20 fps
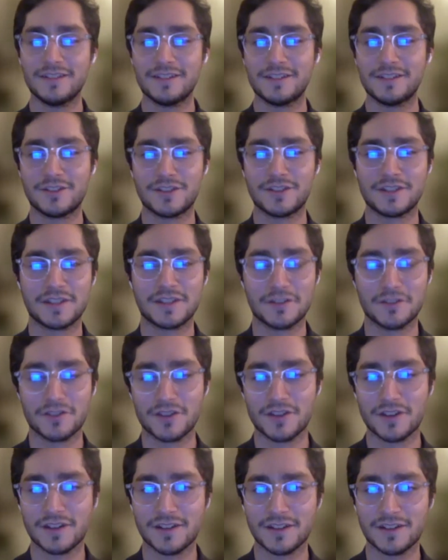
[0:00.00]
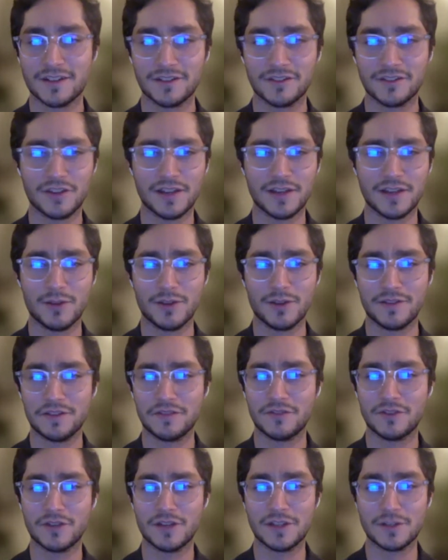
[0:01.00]
to steal the label, I
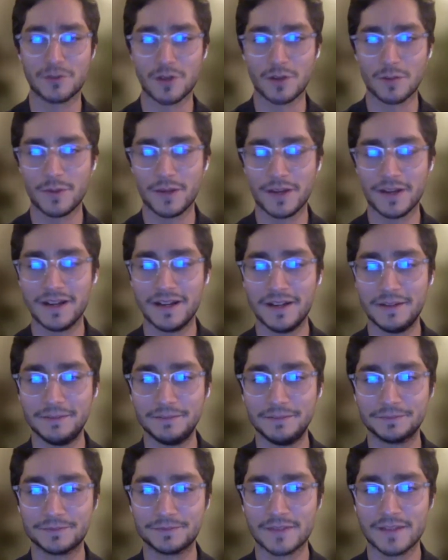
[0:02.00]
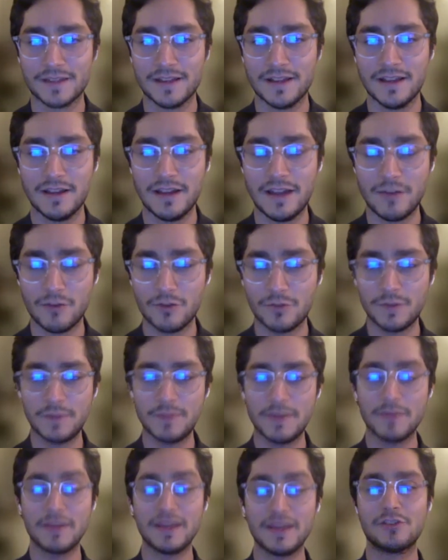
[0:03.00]
think, for Israel. But it would be
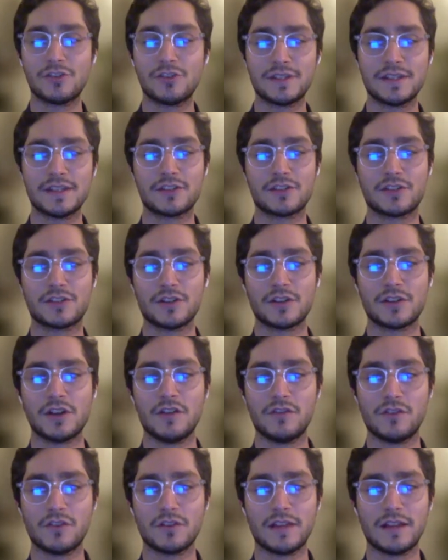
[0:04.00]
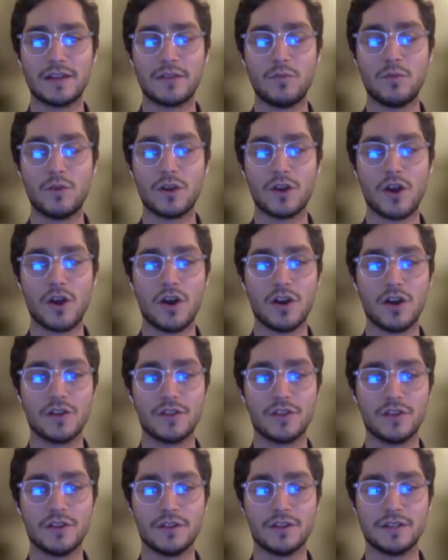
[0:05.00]
maybe interesting to cover like what are
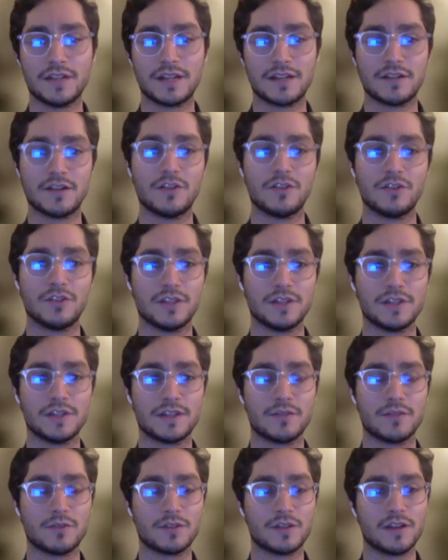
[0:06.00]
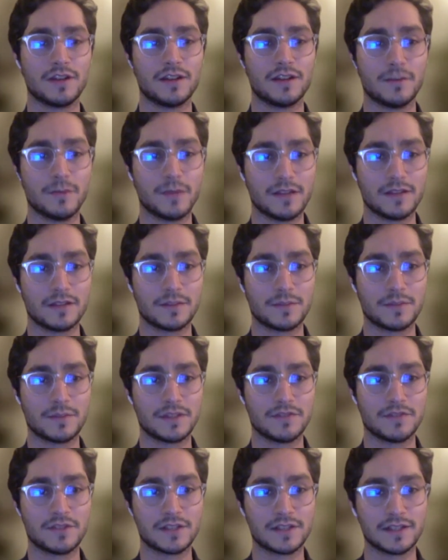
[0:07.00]
the technologies that we're talking about
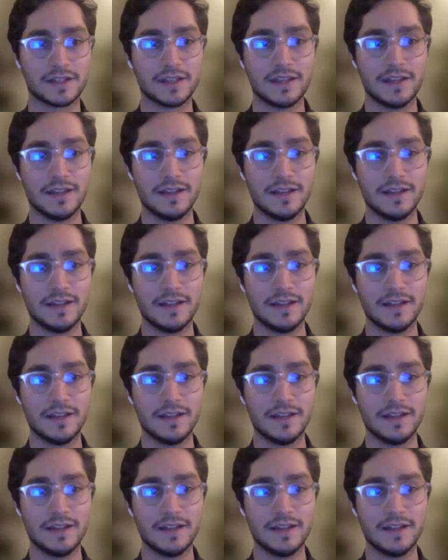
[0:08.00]
specifically.